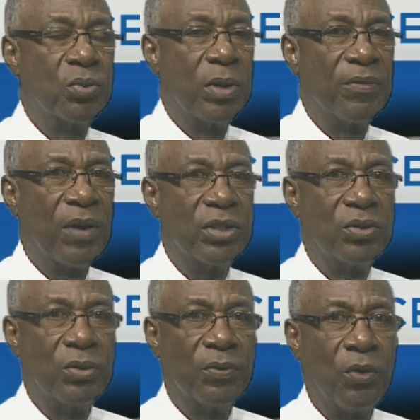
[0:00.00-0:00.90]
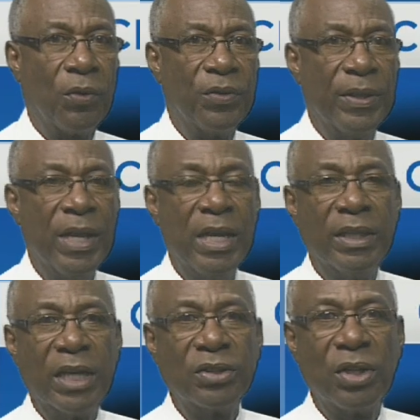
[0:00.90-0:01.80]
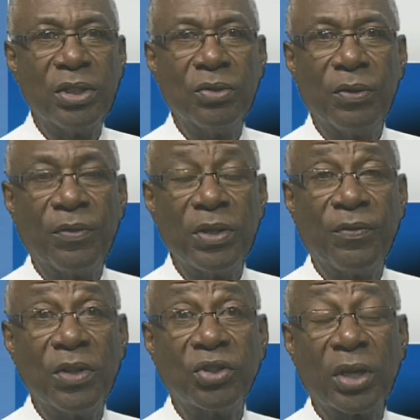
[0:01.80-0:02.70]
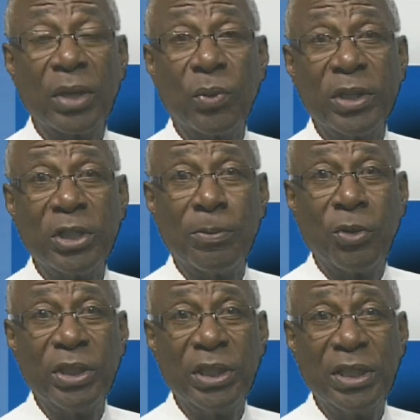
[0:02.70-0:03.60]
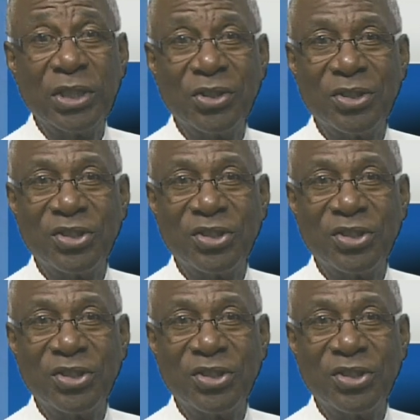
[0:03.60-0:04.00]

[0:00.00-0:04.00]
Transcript: Wave height 2 to 4 feet. That's going to do it for your first look at weather in the morning edition.